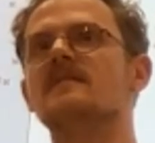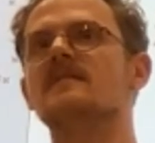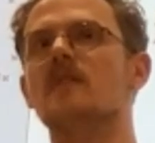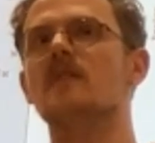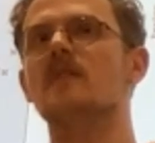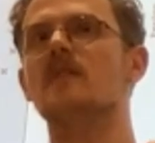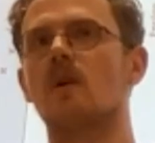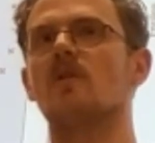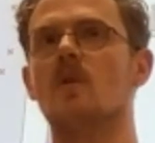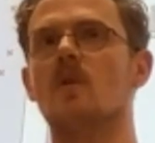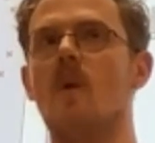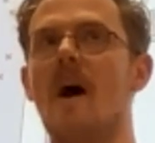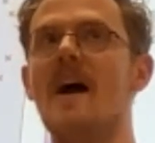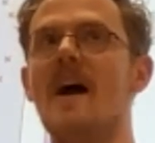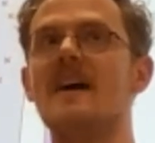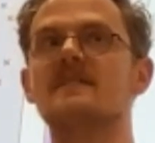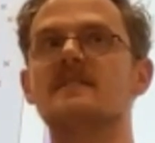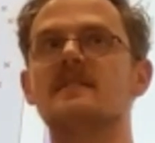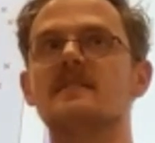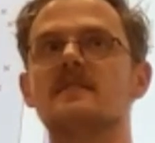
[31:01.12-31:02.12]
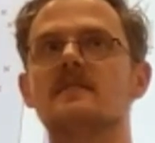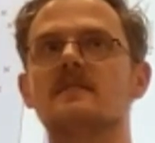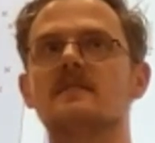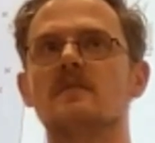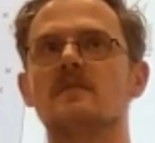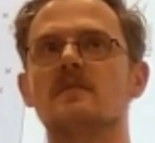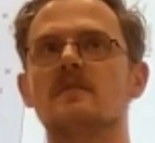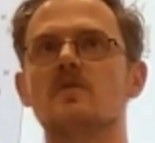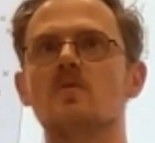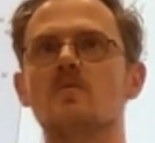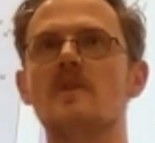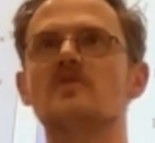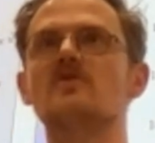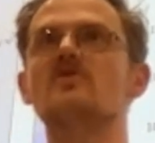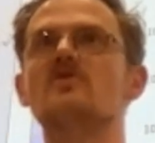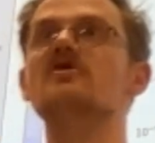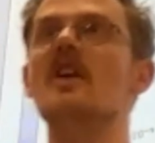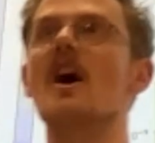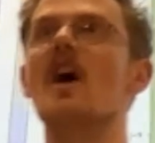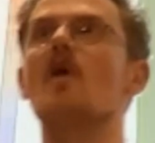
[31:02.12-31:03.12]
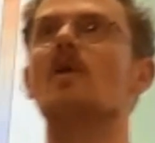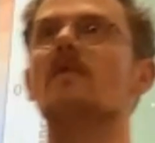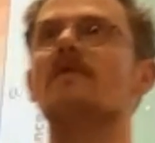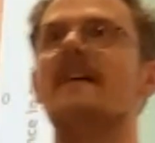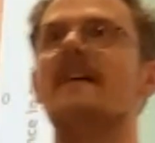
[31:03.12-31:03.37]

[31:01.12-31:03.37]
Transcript: It's not along the y-axis. There's almost no